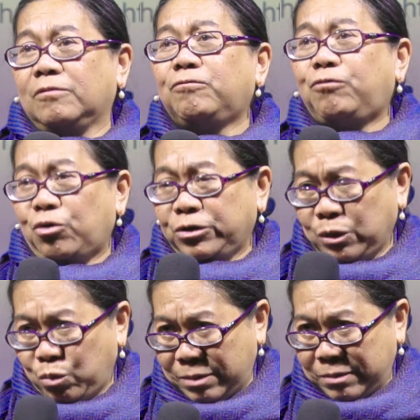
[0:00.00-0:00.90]
for
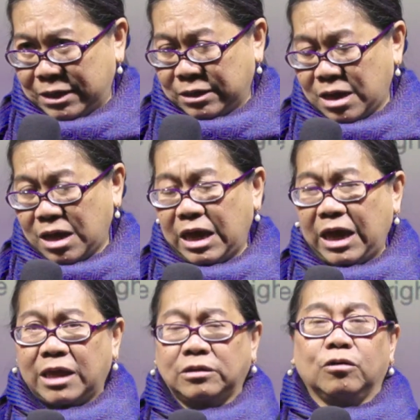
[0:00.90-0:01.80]
the women
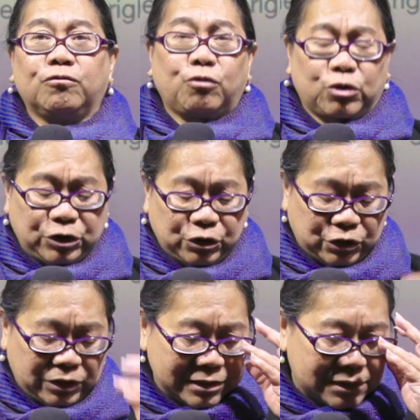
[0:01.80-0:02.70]
and for the
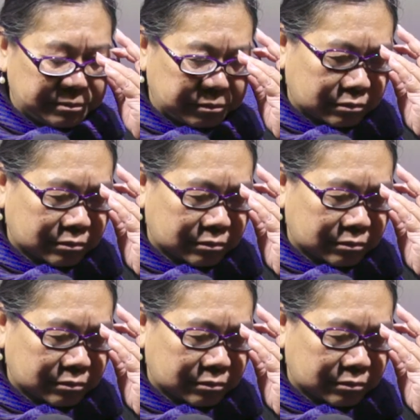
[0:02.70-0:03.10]
girls.